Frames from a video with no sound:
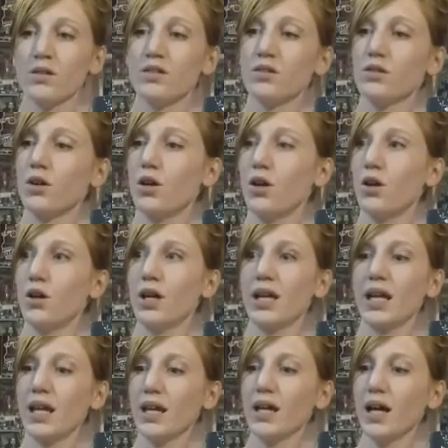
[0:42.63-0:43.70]
So
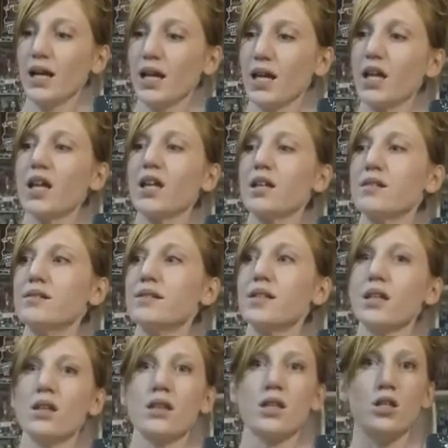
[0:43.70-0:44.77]
here is
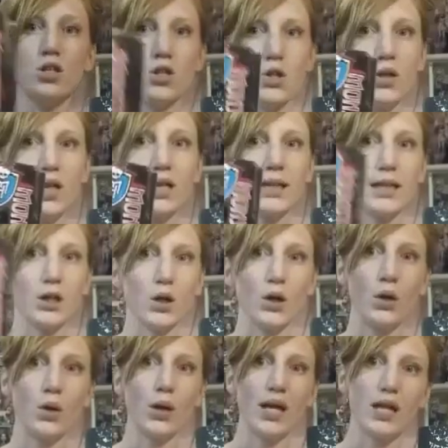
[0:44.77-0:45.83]
the new
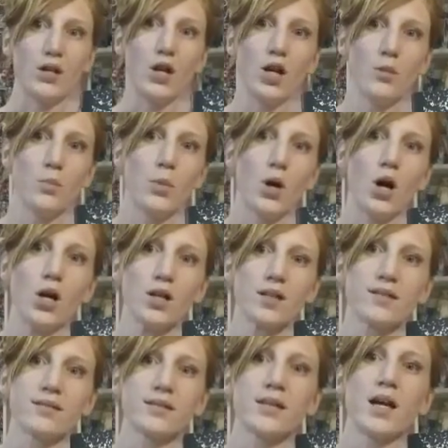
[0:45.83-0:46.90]
Cleo in her
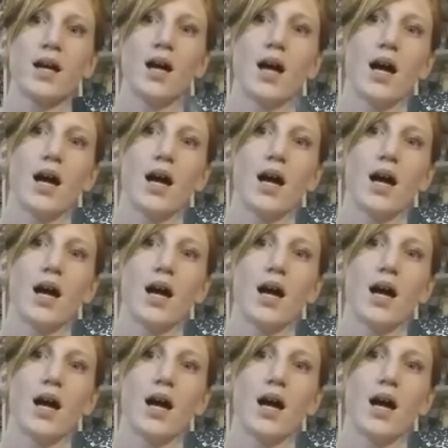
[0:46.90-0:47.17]
box.